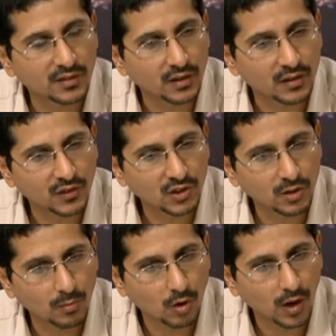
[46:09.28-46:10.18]
connection, because
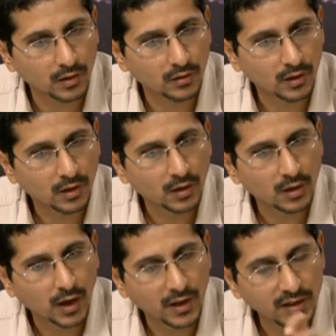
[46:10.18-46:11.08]
it's
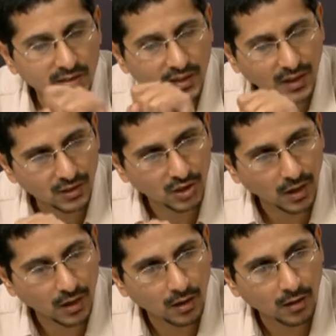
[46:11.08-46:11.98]
constantly running... No,
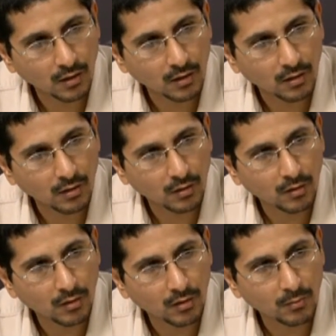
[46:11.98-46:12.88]
before it runs away.
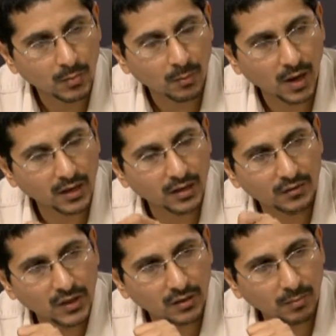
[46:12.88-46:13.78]

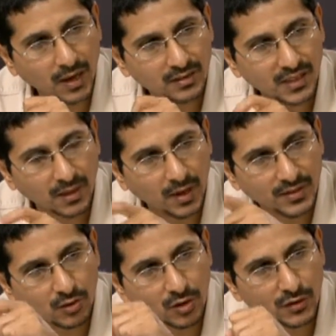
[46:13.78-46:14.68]
The
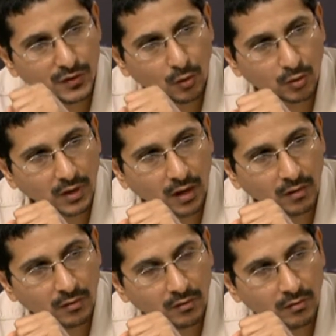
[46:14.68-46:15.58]
creation of this point,
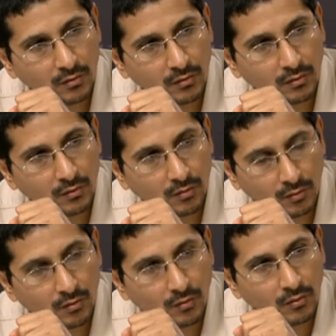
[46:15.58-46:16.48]
what
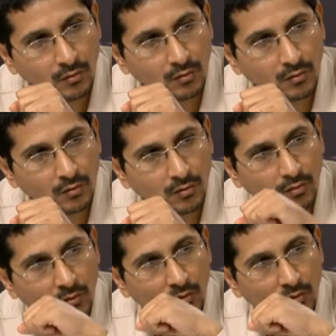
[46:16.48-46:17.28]
is it doing? What do we have to